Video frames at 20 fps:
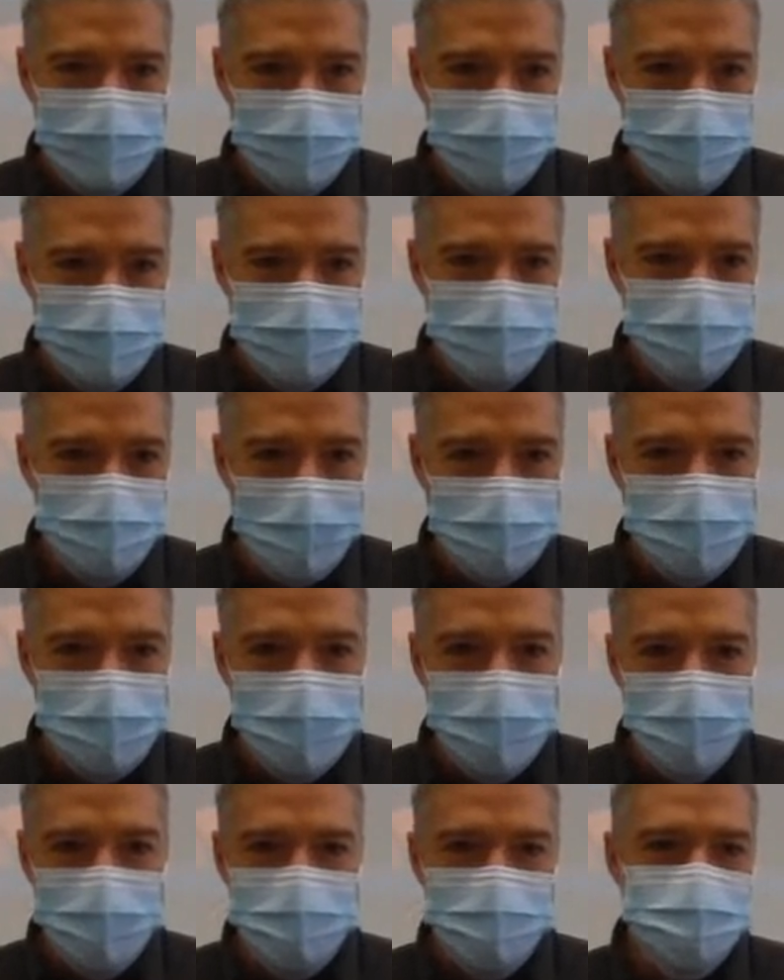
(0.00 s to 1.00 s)
So it's right
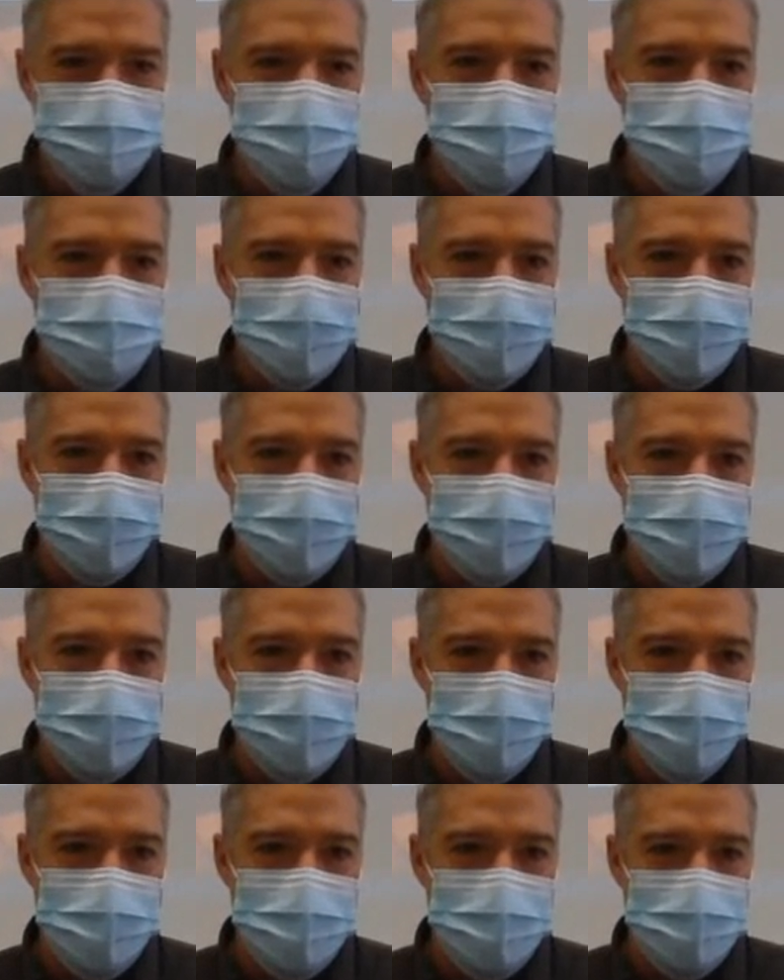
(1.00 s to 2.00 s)
there. There's no letter
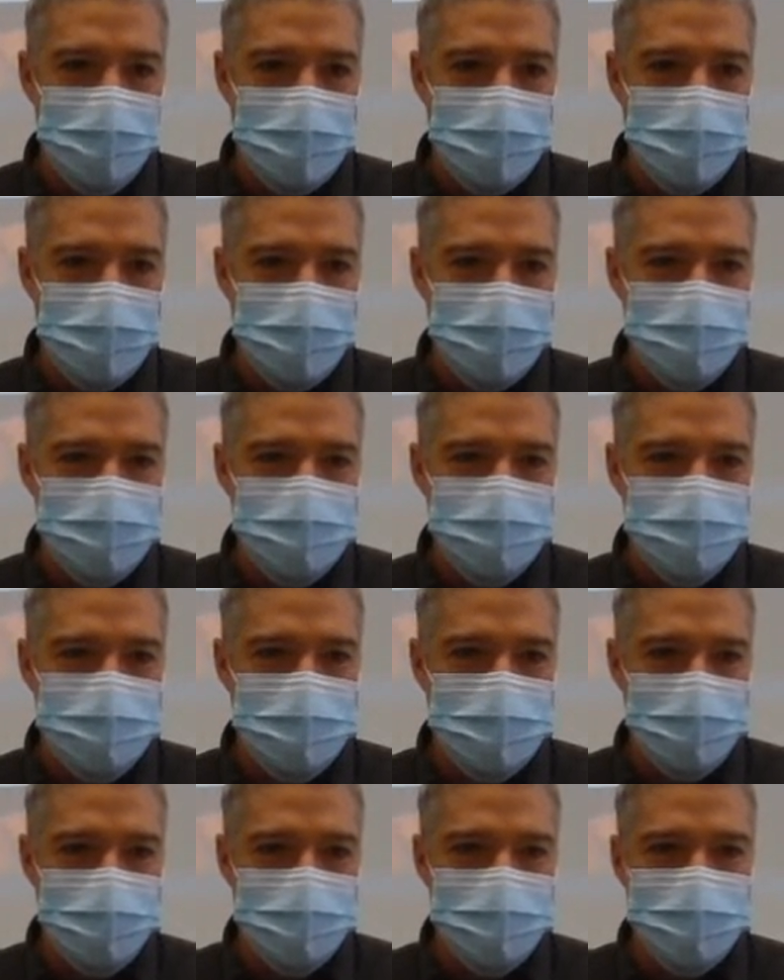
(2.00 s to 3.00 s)
here, but it's
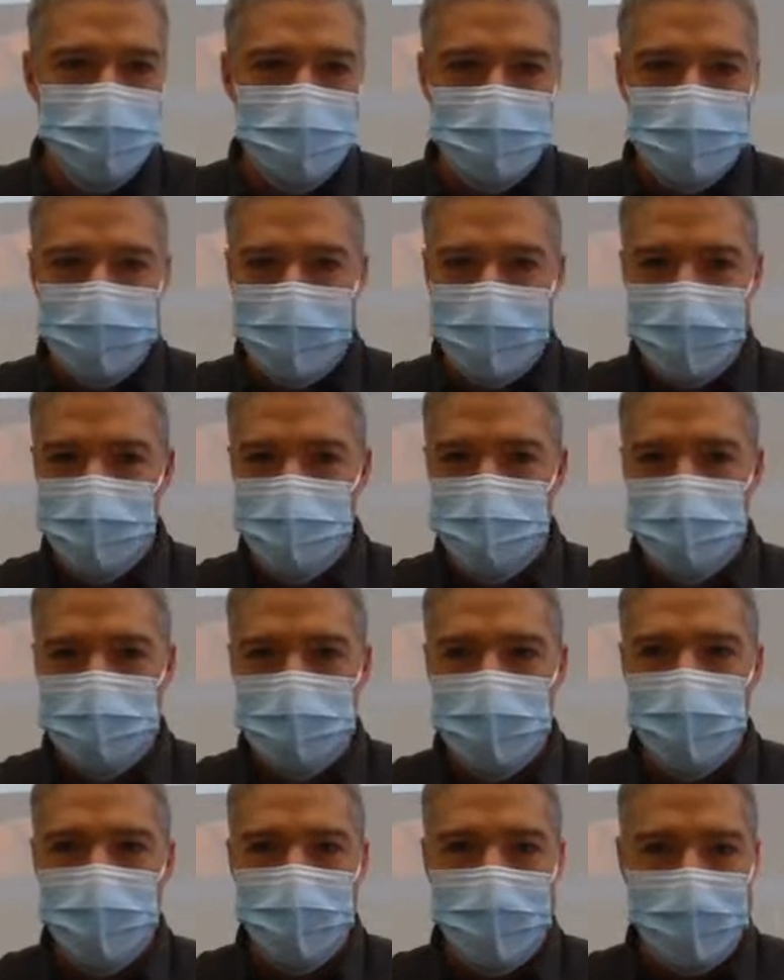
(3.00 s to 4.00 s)
the layer
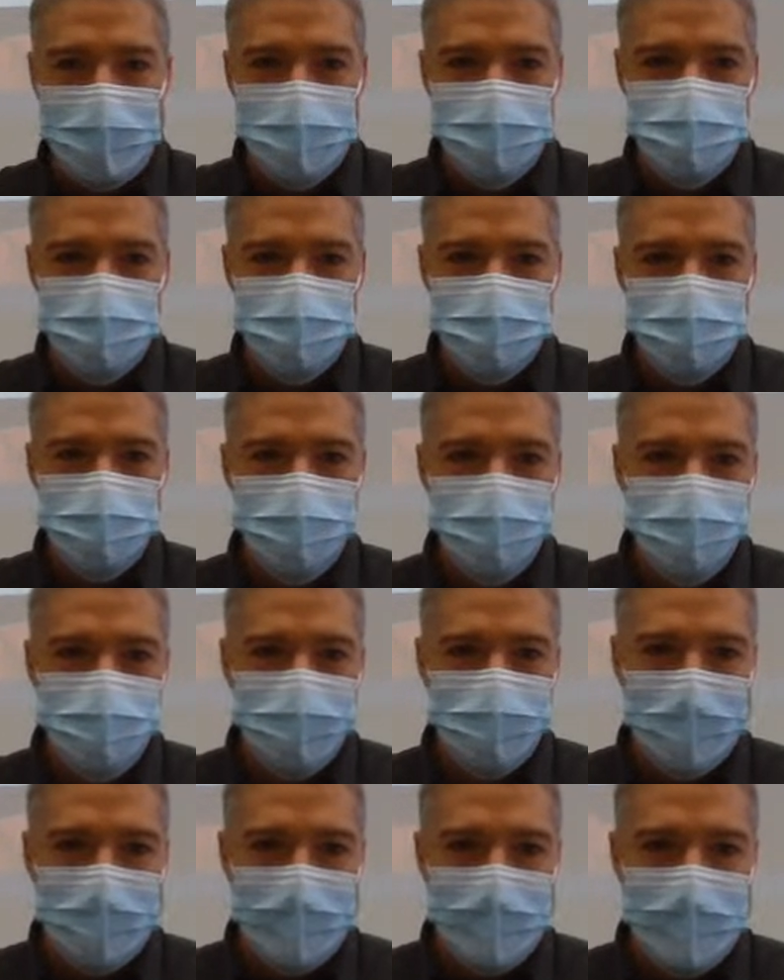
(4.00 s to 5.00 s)
below H,
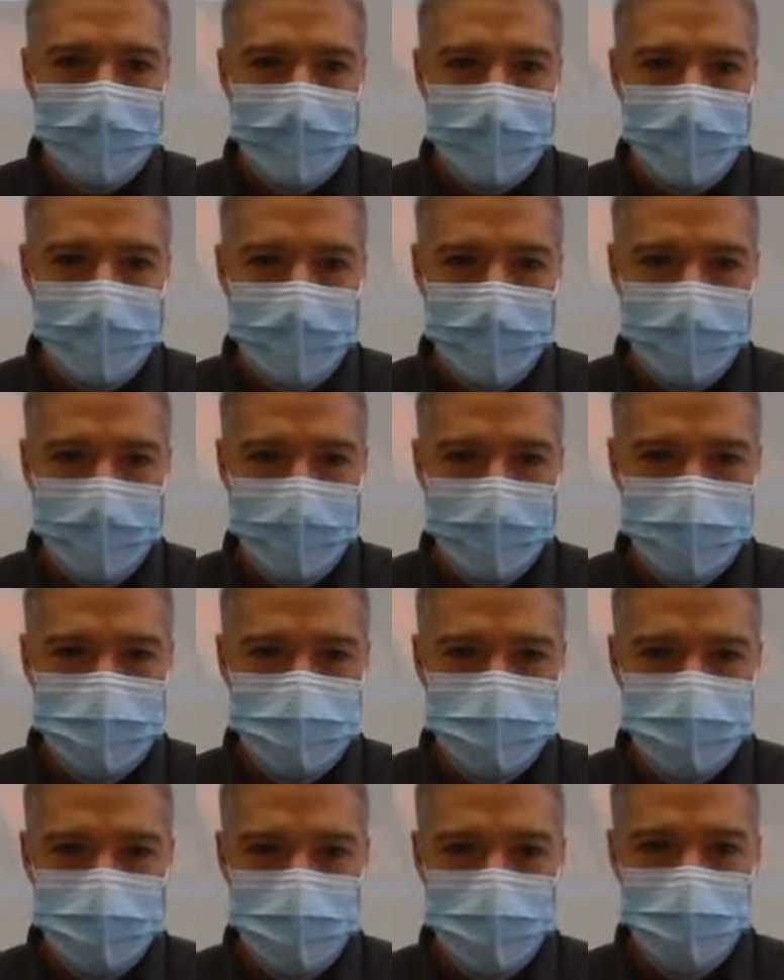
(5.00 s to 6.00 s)
and I
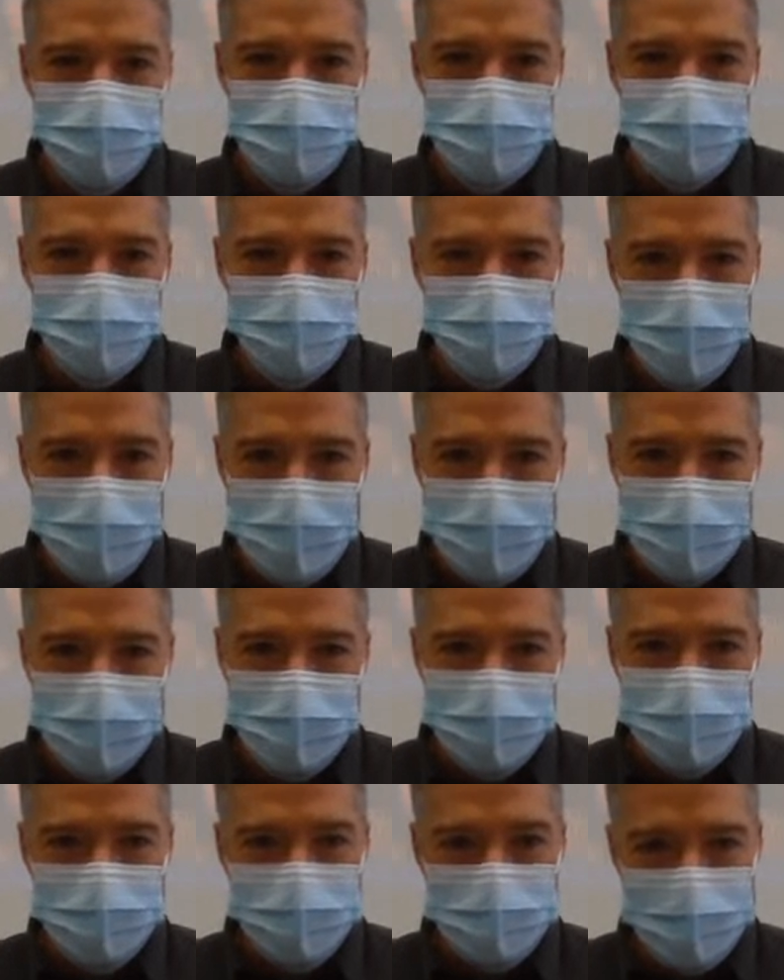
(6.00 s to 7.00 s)
can see over on the
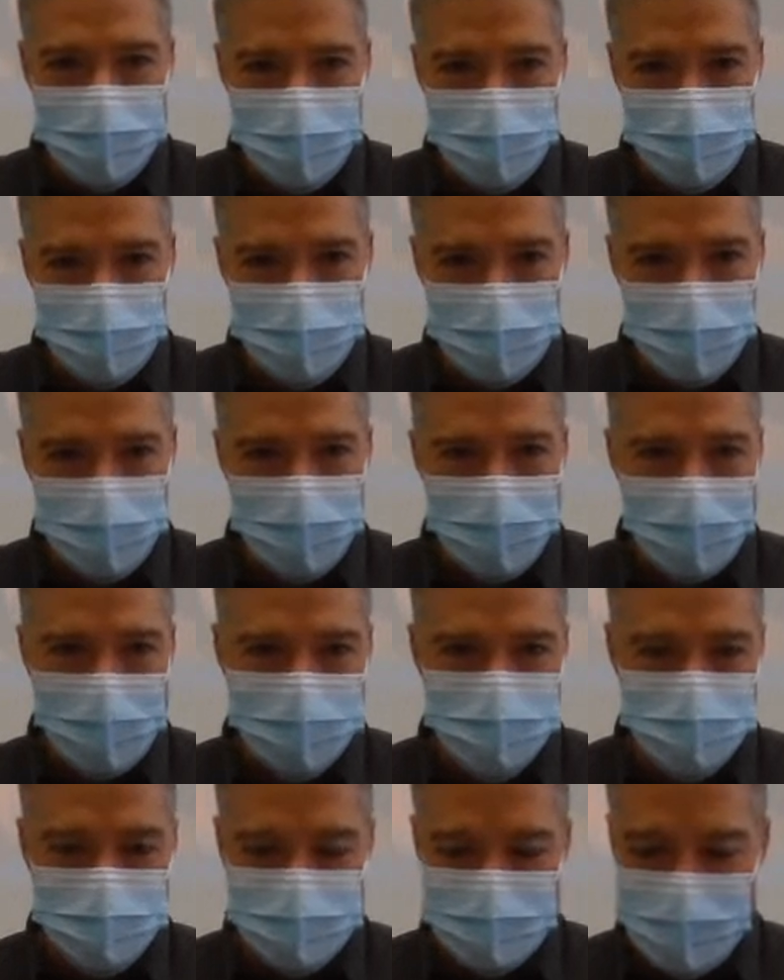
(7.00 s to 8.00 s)
right that the layer below
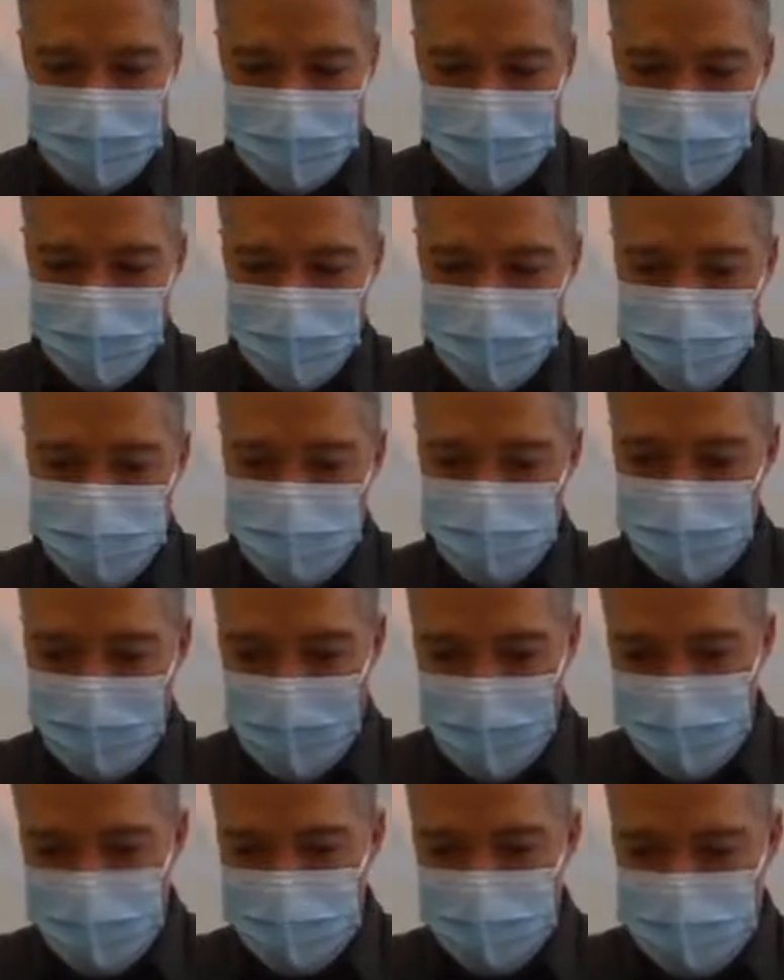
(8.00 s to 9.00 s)
H is F. So
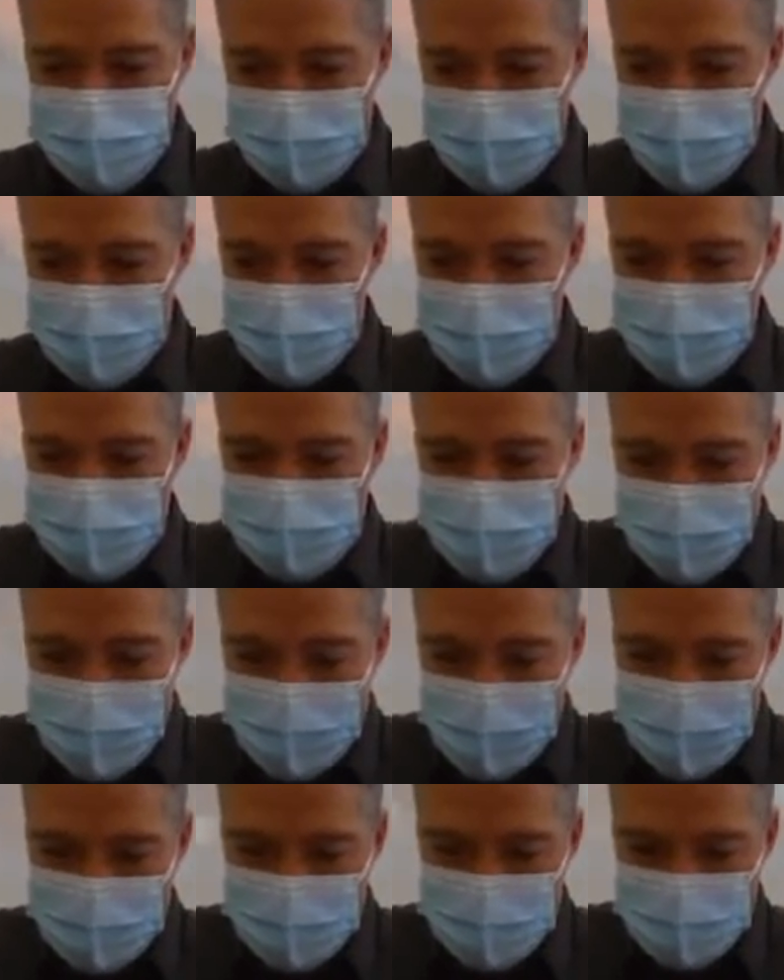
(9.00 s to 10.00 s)
F is the lowest
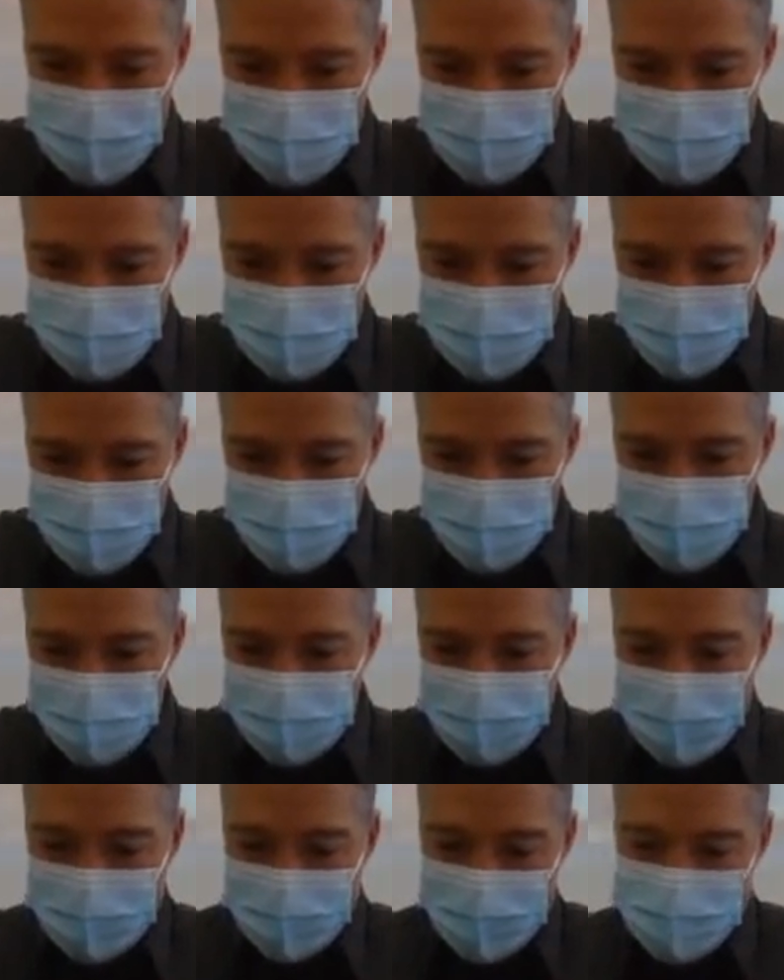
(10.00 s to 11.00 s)
thing.
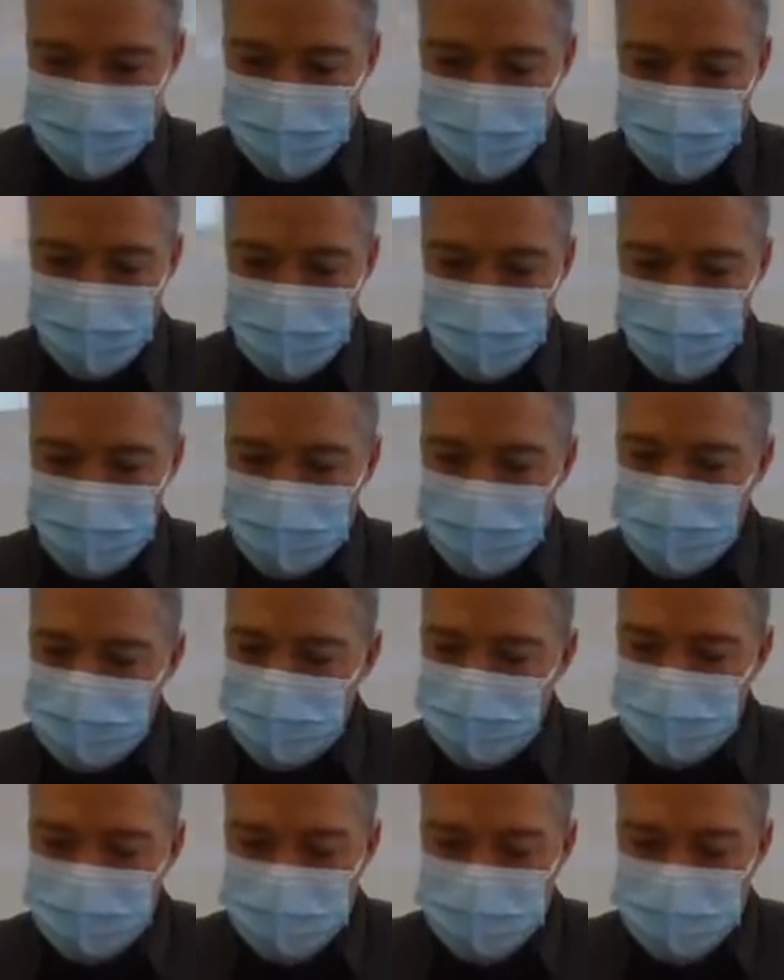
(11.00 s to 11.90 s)
That's the oldest.